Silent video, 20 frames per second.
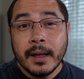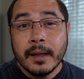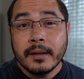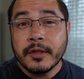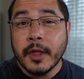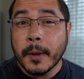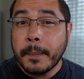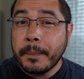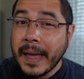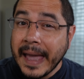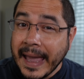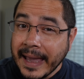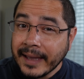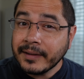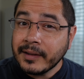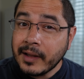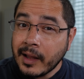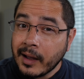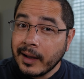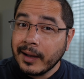The
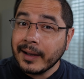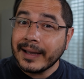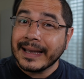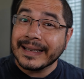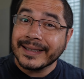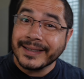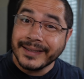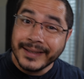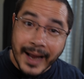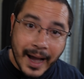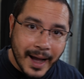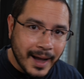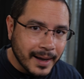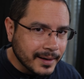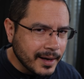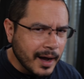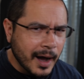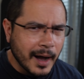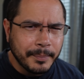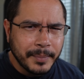pan law is not
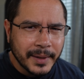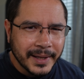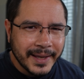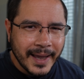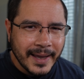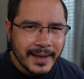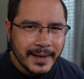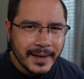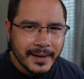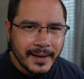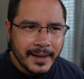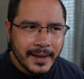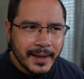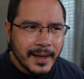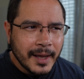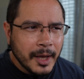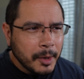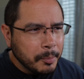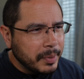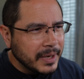complicated,
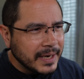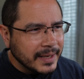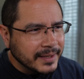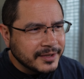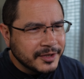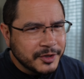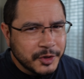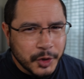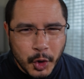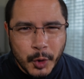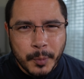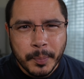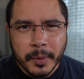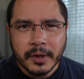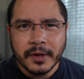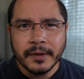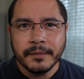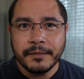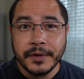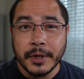but it's super
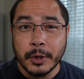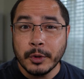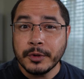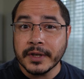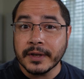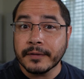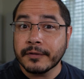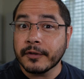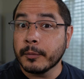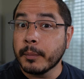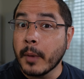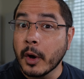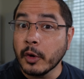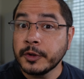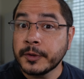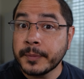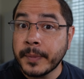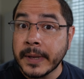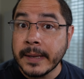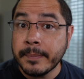confusing for
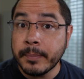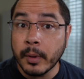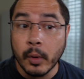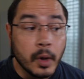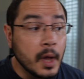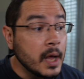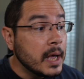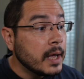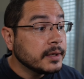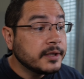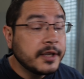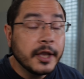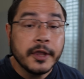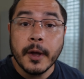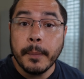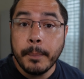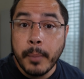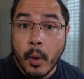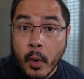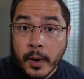most people to
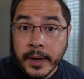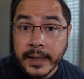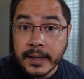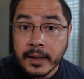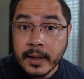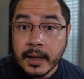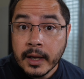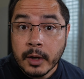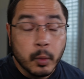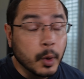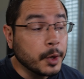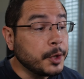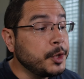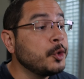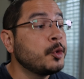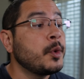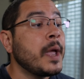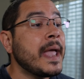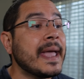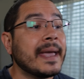the point where
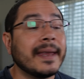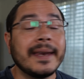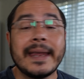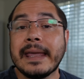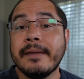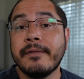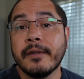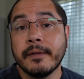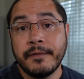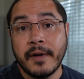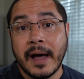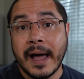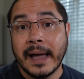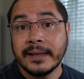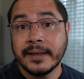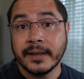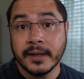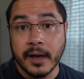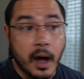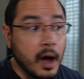you can't even
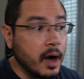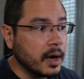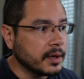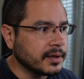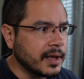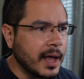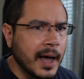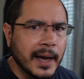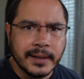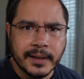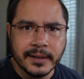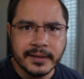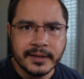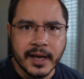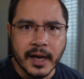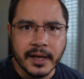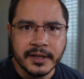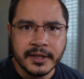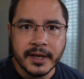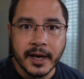find an online
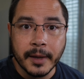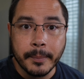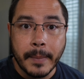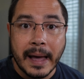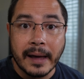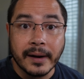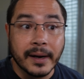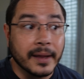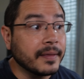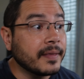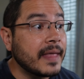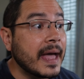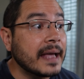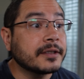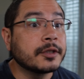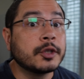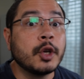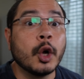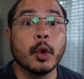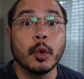discussion about it
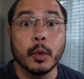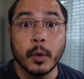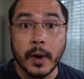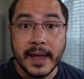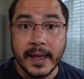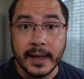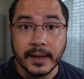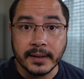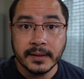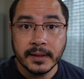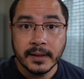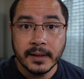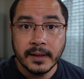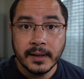that's correct.